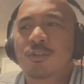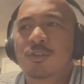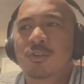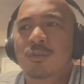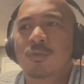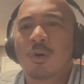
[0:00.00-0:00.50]

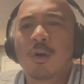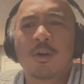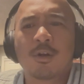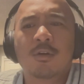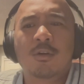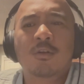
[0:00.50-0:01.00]
to
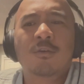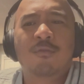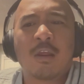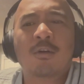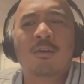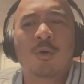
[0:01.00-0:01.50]
hurt your
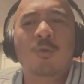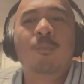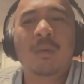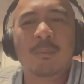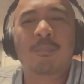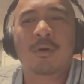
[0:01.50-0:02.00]
very own
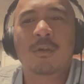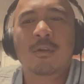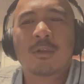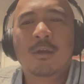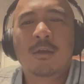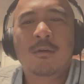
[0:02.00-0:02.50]
people,
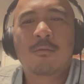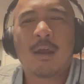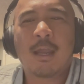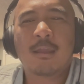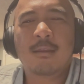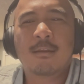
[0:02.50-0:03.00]

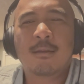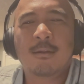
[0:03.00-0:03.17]
right? And